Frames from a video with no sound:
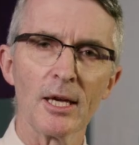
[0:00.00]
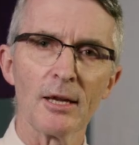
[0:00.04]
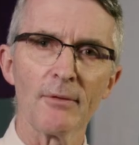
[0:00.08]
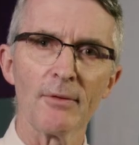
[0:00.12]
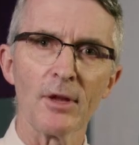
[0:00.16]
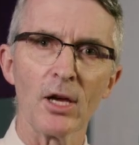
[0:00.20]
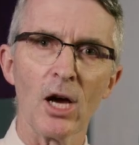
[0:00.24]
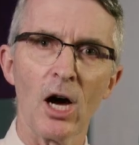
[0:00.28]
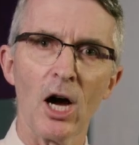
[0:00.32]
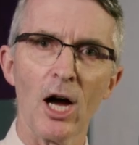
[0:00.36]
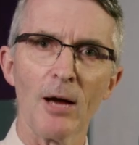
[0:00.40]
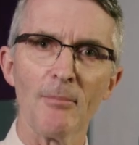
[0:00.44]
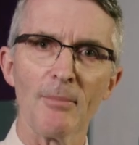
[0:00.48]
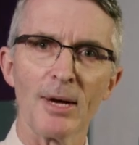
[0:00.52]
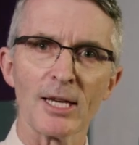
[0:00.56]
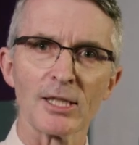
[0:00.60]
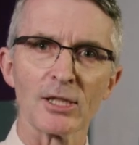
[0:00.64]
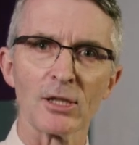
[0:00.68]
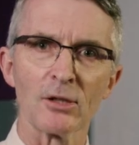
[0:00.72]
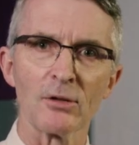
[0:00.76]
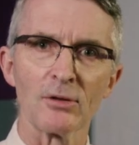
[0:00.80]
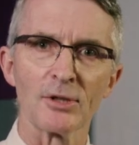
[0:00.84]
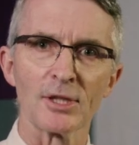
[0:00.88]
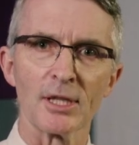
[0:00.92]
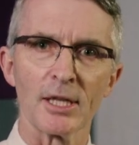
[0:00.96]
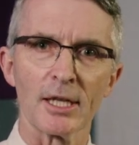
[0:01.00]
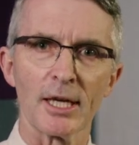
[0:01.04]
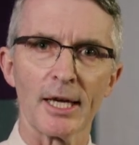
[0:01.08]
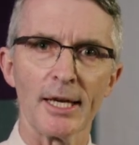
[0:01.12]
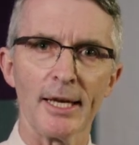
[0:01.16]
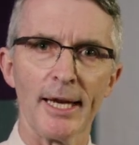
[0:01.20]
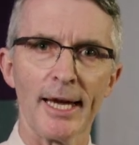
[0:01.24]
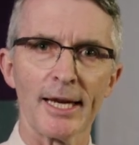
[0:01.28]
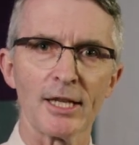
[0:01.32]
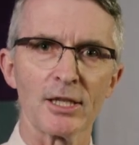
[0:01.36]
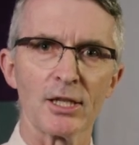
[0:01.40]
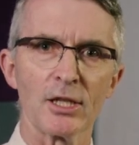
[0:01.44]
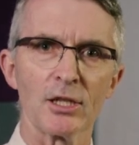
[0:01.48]
The eye muscles are
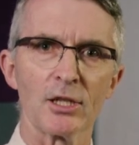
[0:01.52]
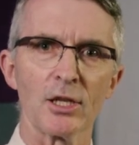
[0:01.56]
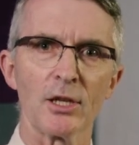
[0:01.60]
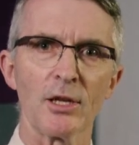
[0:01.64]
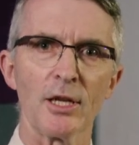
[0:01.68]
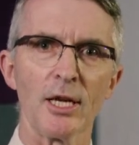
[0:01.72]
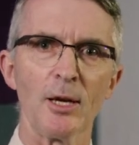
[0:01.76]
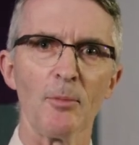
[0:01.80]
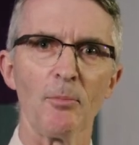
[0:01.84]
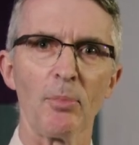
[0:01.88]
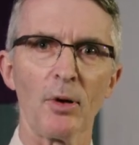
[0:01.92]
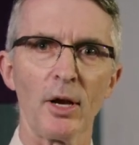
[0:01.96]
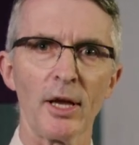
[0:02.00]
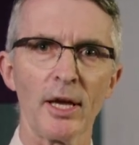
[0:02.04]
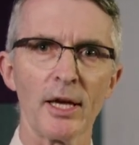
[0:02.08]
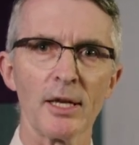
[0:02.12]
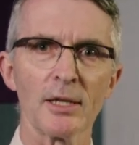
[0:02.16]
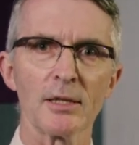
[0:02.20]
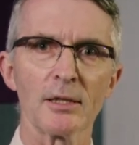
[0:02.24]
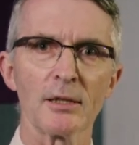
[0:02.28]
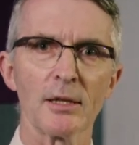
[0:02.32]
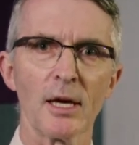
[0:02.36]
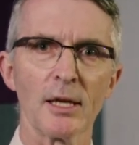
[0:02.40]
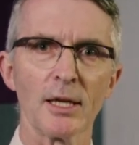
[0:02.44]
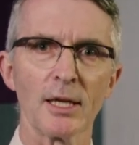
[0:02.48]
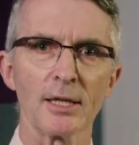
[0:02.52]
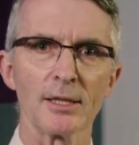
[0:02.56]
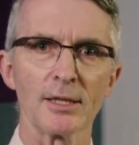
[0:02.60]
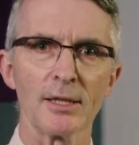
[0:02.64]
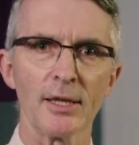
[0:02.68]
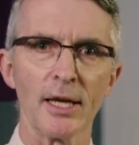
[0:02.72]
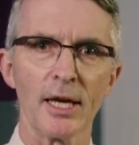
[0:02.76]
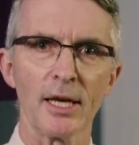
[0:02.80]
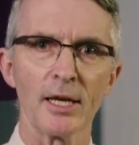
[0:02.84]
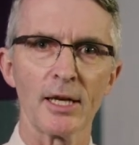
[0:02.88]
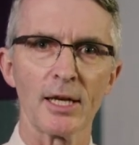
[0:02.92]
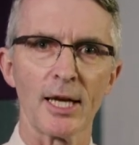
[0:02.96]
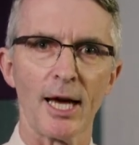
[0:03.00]
connected to the implant and it's
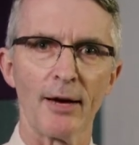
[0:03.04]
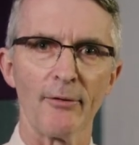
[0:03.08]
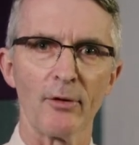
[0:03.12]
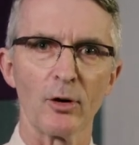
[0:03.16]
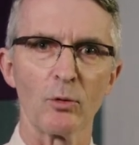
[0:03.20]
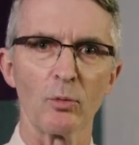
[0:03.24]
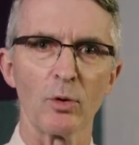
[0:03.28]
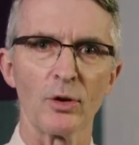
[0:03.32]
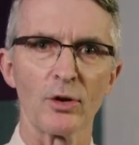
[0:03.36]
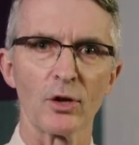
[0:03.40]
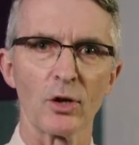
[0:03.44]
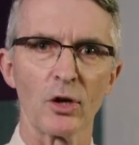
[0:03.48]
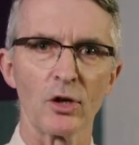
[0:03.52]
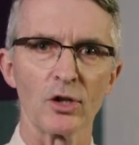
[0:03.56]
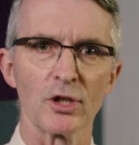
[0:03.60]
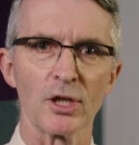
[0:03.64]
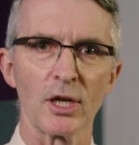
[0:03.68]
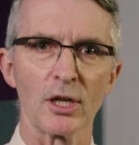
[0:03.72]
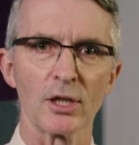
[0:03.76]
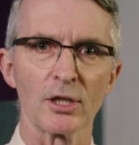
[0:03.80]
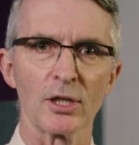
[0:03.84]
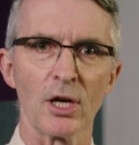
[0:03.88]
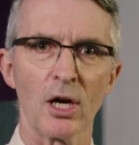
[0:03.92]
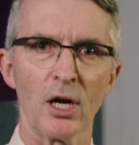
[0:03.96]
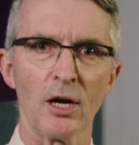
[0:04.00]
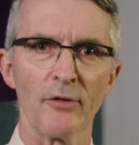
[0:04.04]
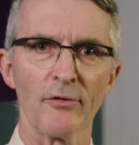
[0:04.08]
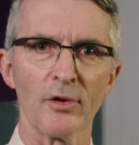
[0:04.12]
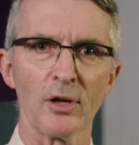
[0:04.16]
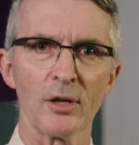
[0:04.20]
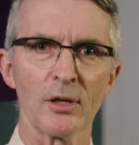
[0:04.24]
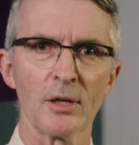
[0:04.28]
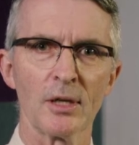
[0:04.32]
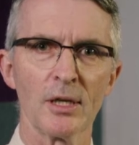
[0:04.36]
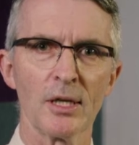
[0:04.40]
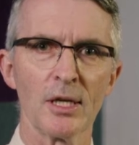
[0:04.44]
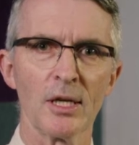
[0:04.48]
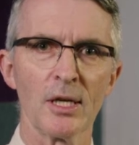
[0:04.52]
then covered with
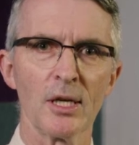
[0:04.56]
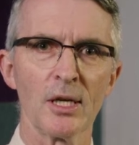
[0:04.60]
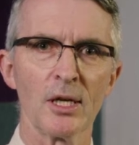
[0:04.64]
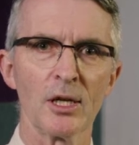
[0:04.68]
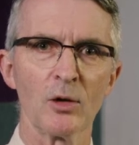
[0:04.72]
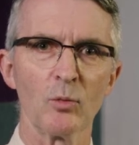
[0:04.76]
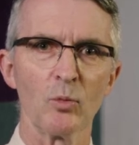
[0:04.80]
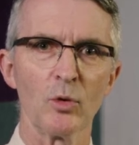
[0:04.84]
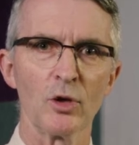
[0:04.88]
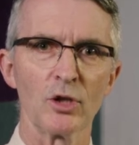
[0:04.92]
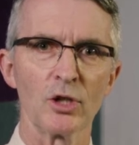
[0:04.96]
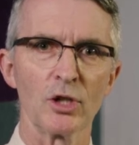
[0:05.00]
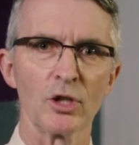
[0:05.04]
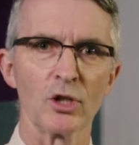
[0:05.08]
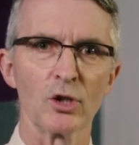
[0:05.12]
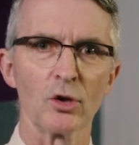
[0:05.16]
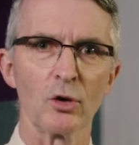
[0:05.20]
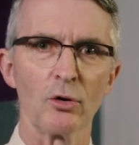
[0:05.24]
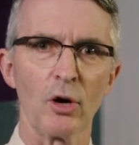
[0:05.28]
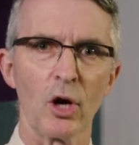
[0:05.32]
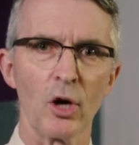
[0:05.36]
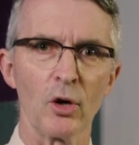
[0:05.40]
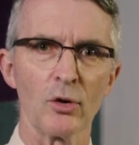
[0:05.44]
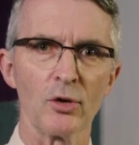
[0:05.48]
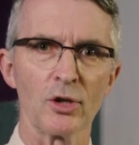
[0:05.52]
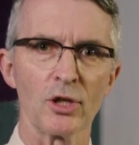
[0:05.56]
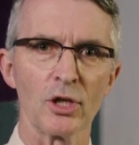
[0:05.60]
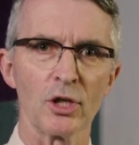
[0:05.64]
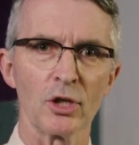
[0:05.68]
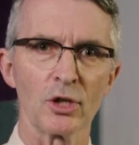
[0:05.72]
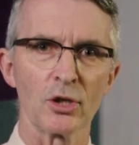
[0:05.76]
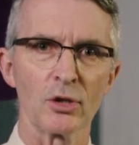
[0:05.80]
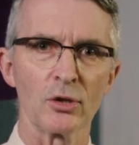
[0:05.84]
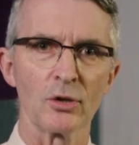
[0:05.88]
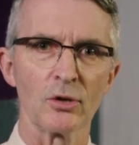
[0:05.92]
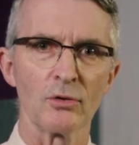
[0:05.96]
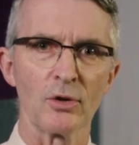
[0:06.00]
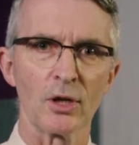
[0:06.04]
conjunctiva, which is your own
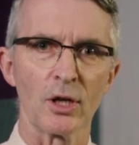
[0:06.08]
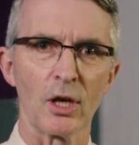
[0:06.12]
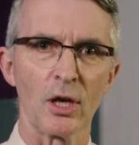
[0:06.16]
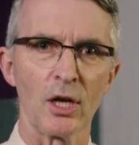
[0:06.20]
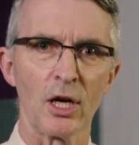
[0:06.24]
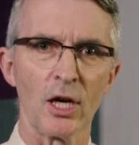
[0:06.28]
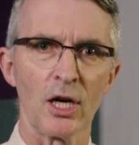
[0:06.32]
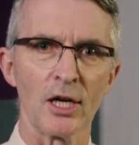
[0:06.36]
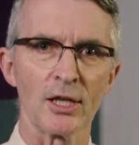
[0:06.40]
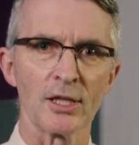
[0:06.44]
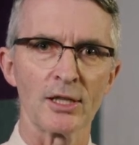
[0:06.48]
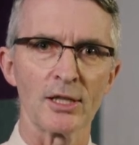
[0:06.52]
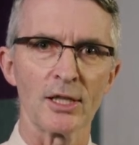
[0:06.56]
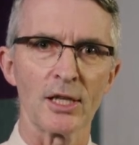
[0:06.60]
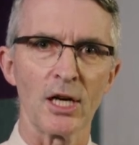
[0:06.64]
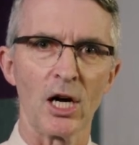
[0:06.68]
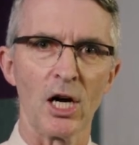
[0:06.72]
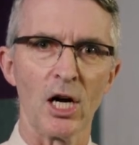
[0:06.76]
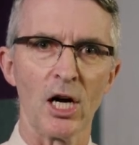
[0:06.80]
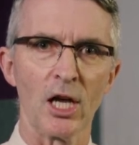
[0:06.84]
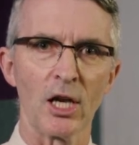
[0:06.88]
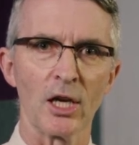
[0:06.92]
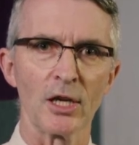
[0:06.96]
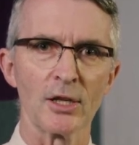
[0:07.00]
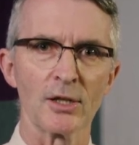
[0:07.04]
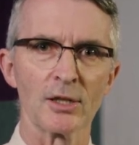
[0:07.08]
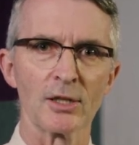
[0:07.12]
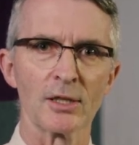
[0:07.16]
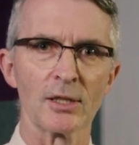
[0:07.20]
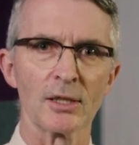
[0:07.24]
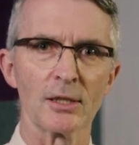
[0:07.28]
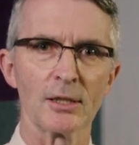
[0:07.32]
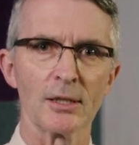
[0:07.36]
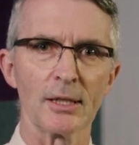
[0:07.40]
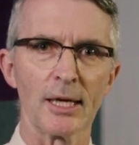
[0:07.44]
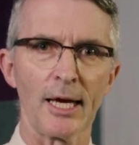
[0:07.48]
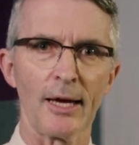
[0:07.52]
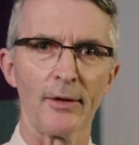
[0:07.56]
tissue that lines the eyelids
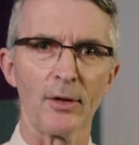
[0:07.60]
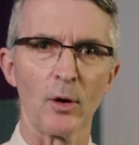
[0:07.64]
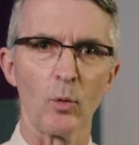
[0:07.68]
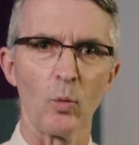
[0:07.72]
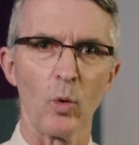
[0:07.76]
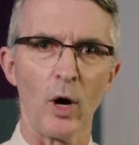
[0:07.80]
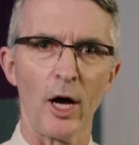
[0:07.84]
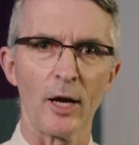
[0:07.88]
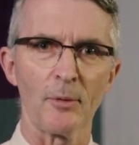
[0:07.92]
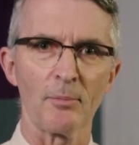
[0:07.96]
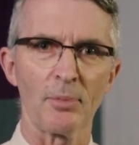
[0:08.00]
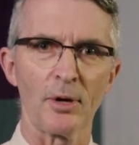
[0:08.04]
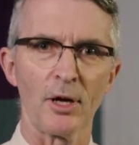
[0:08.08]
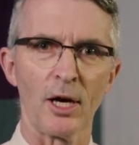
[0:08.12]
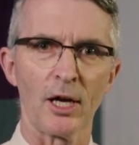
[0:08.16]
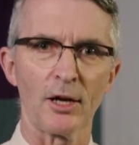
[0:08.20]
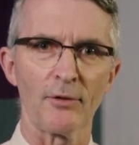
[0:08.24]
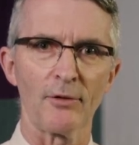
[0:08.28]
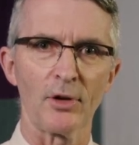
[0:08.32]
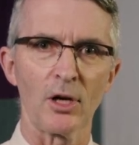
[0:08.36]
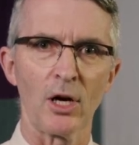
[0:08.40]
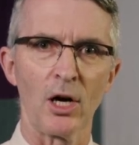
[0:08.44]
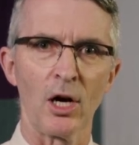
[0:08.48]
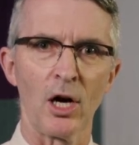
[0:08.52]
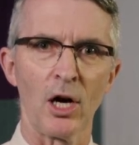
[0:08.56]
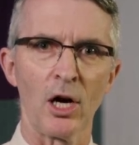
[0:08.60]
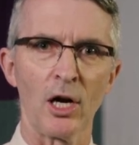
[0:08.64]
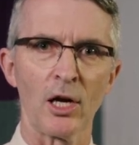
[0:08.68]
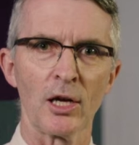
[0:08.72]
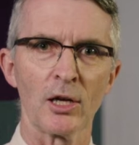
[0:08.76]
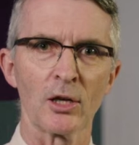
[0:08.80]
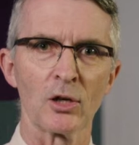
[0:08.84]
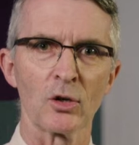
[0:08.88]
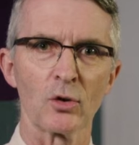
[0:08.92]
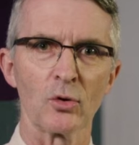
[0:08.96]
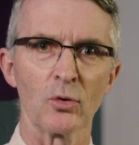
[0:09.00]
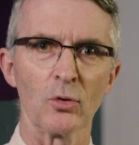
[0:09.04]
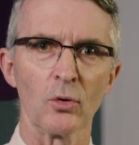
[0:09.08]
and the white part of the eye
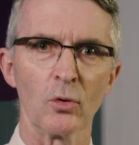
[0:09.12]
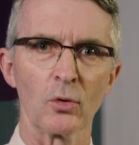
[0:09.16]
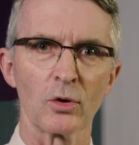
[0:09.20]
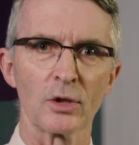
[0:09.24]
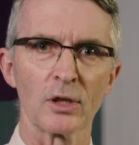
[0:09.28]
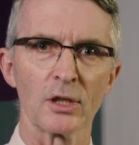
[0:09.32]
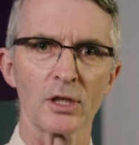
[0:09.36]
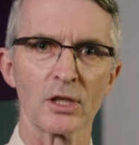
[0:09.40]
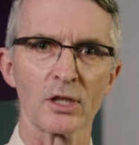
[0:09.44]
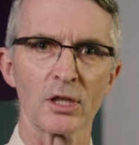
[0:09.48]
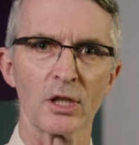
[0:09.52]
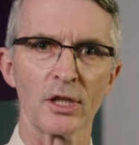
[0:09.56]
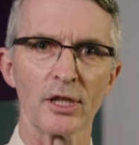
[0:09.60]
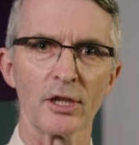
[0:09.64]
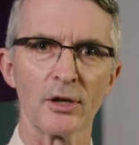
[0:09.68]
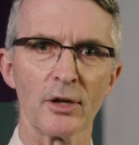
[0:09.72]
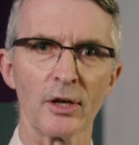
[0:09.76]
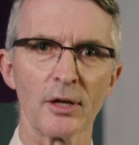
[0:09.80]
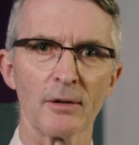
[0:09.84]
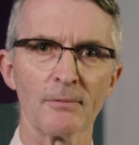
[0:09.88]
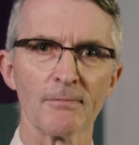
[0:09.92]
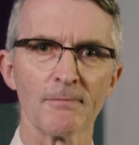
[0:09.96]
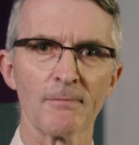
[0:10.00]
called sclera.